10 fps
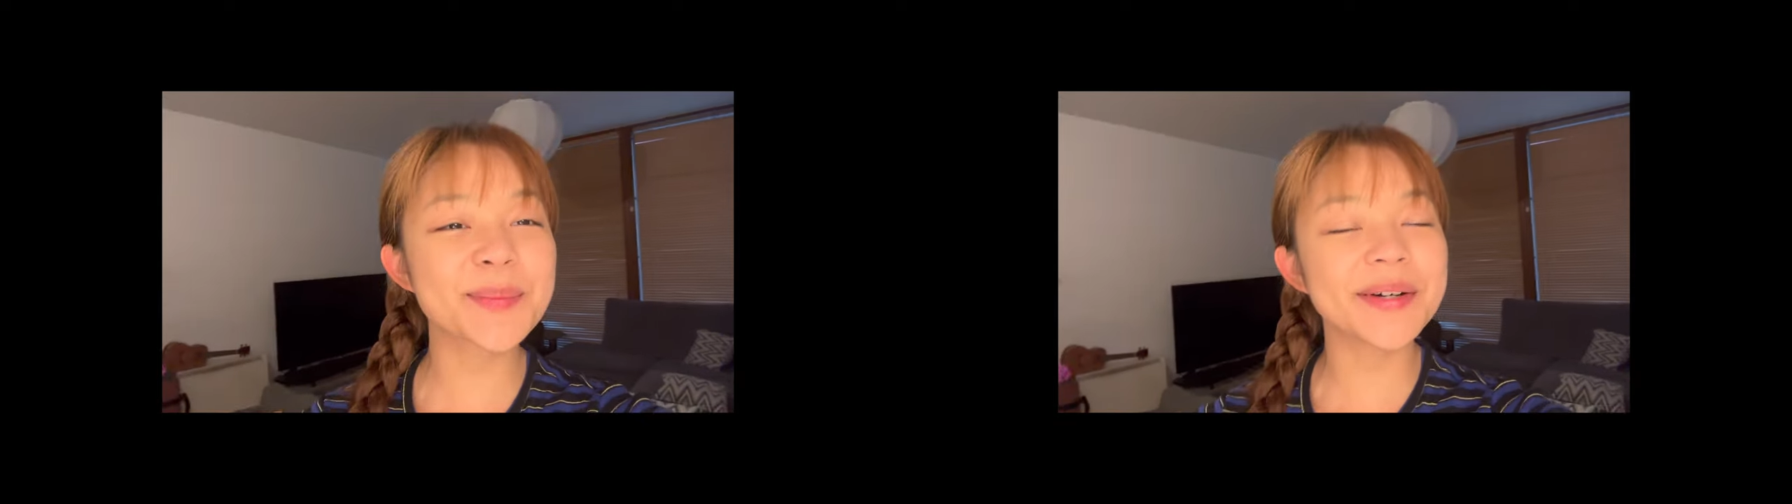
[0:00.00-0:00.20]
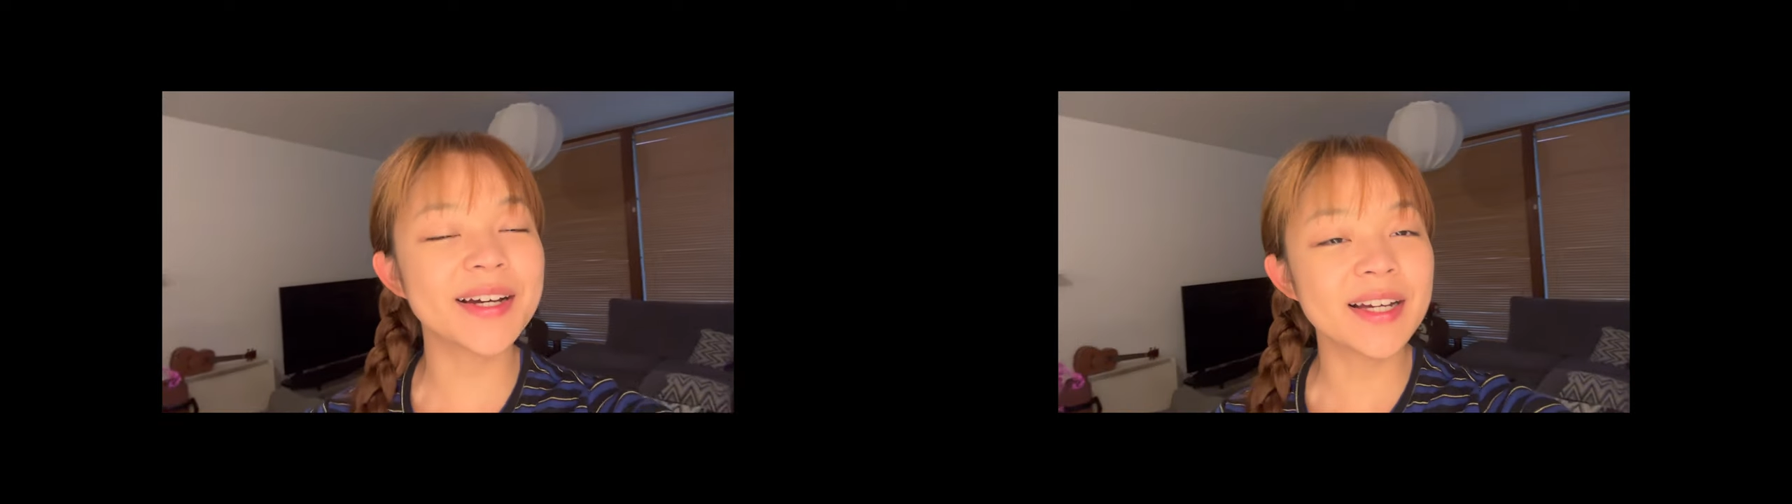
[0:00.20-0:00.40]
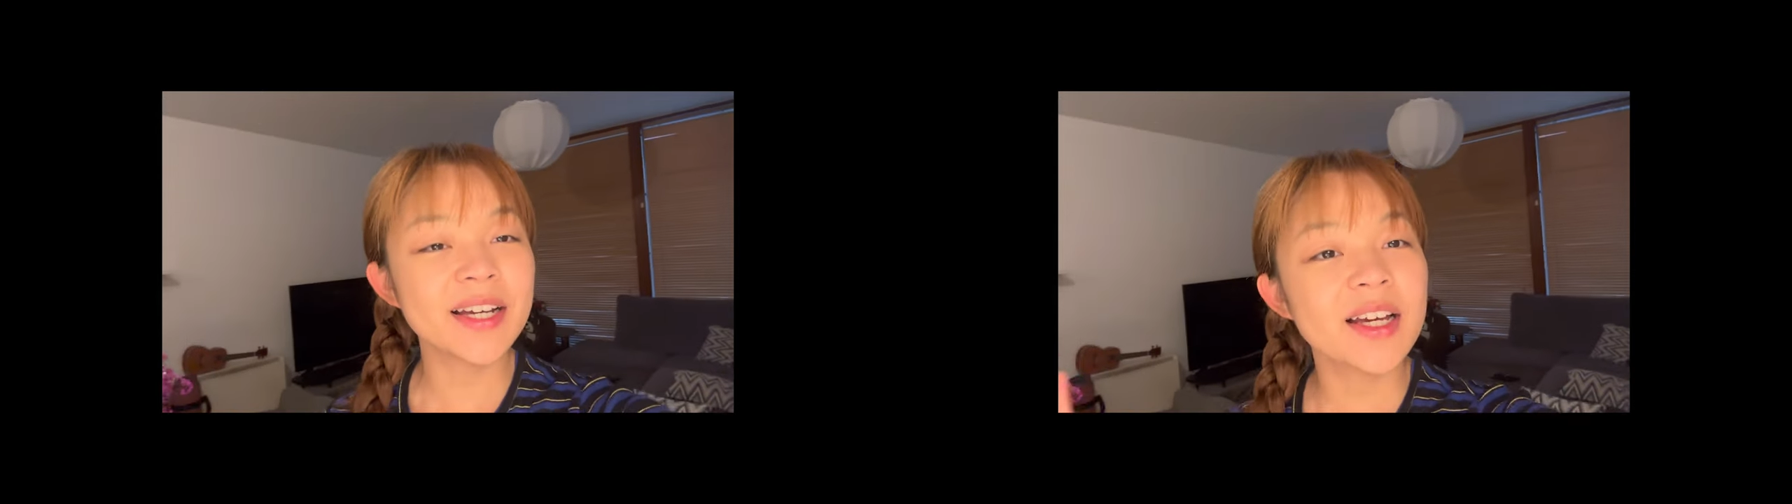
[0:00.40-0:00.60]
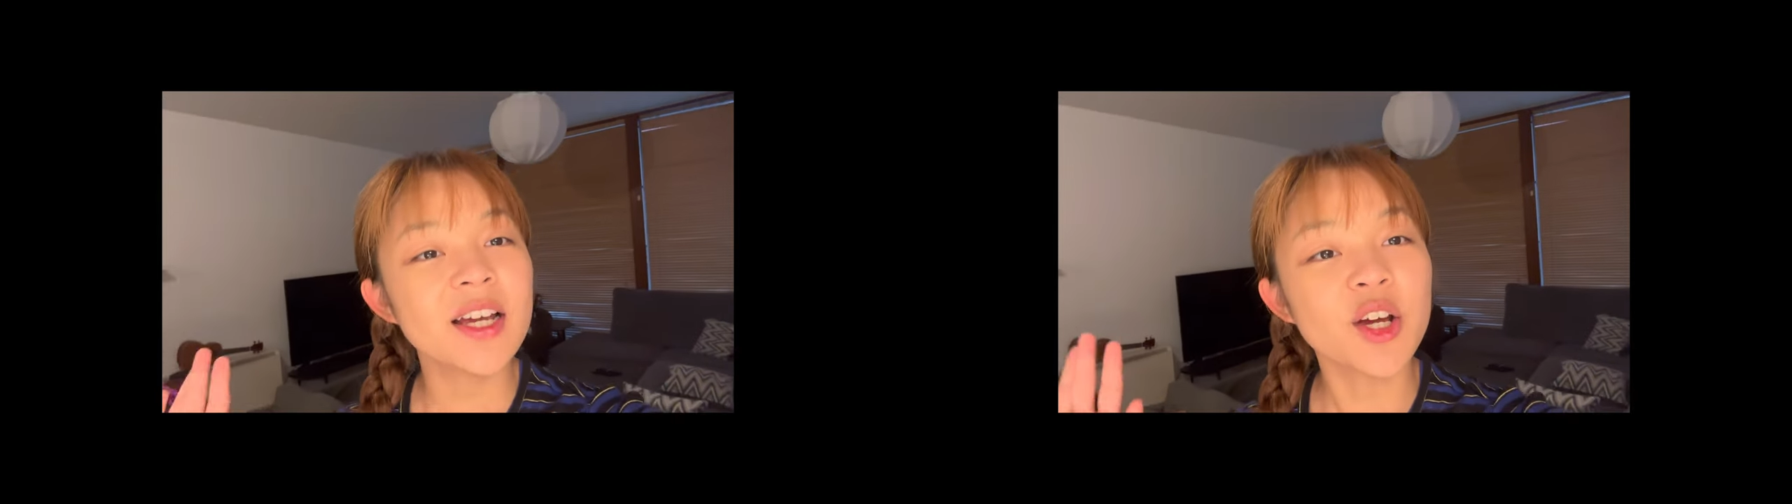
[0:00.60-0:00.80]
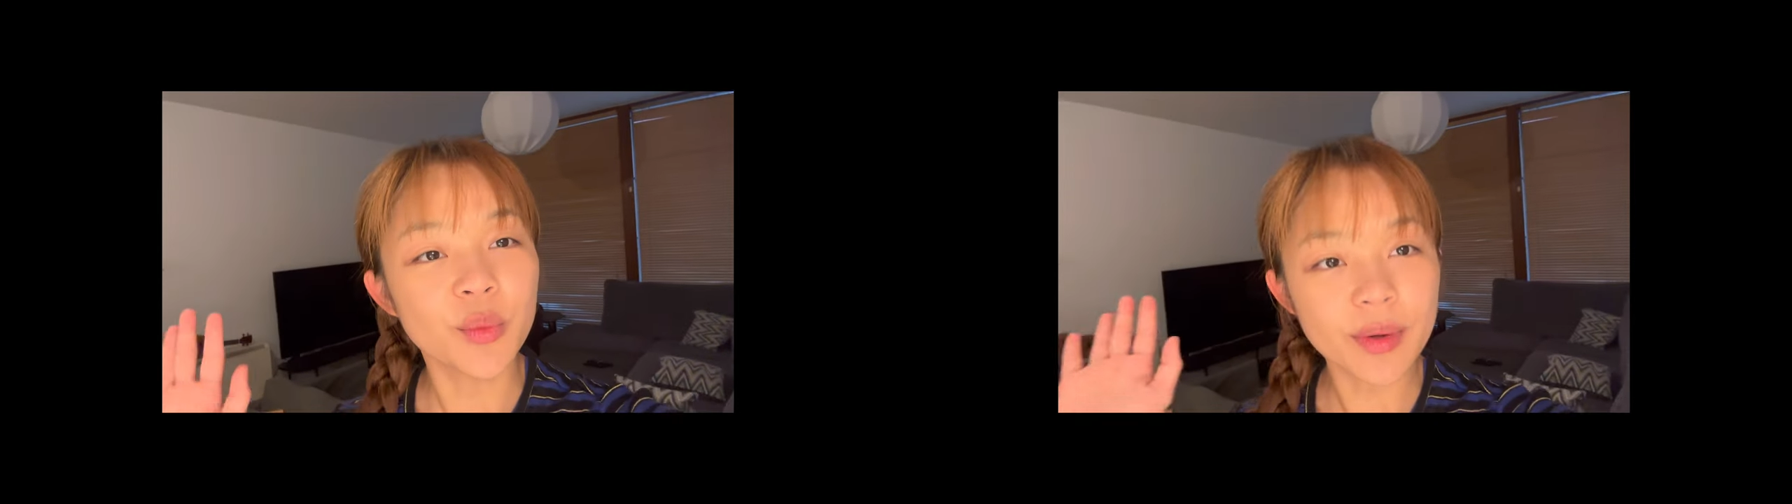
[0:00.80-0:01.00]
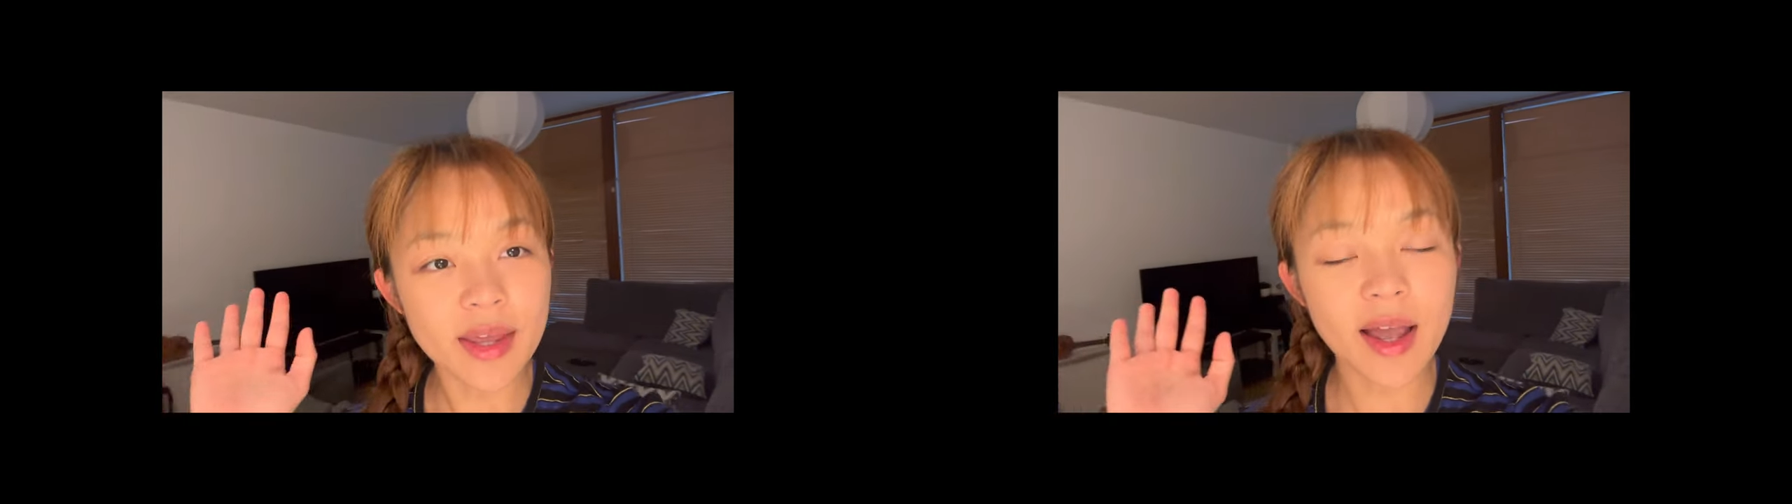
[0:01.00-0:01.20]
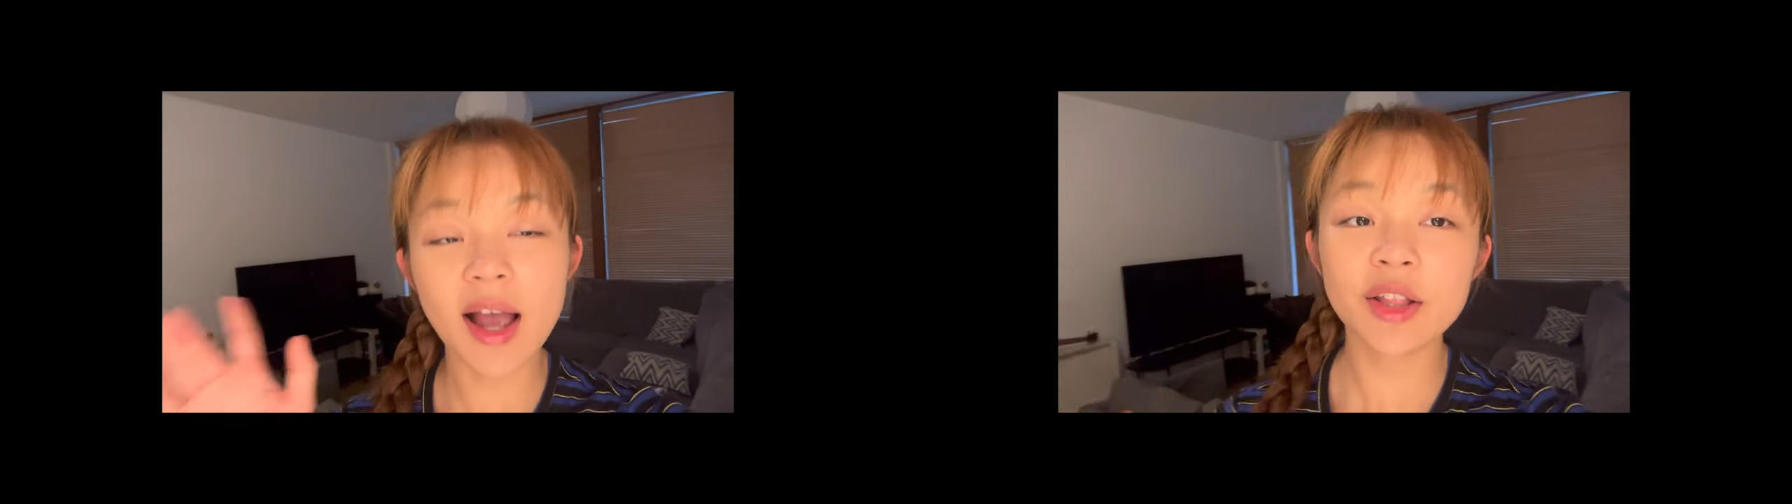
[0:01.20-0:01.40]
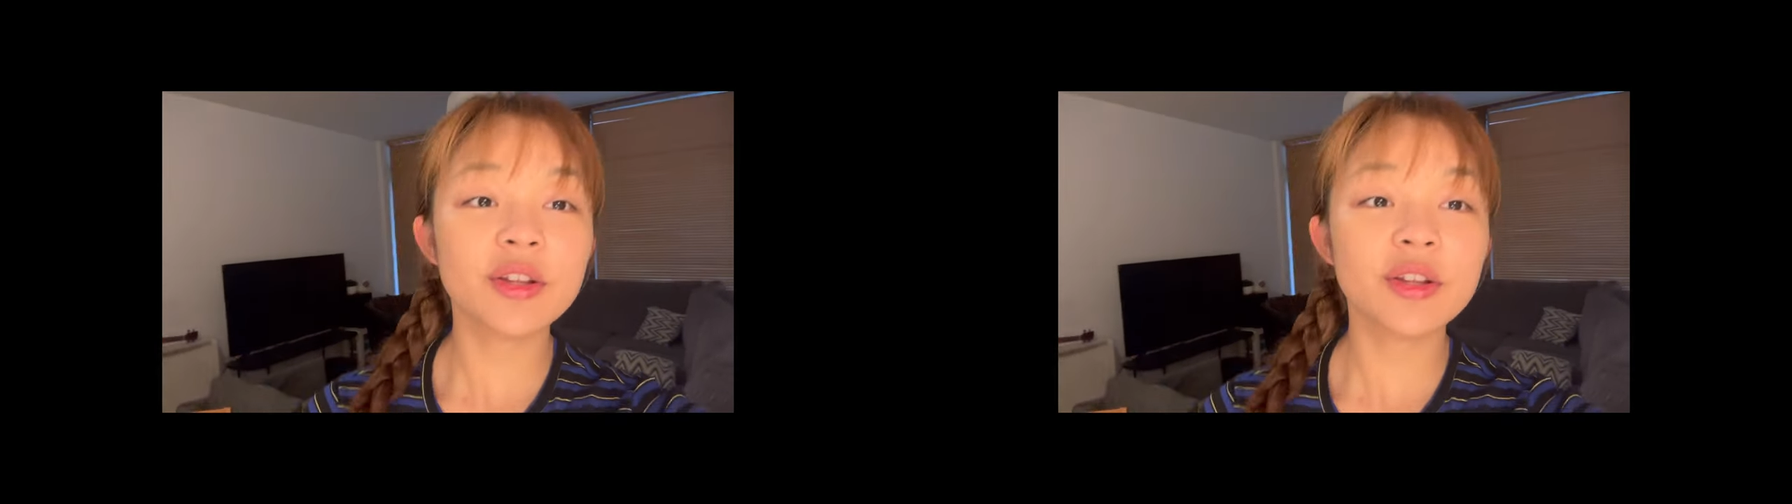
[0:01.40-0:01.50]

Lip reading: But we hiked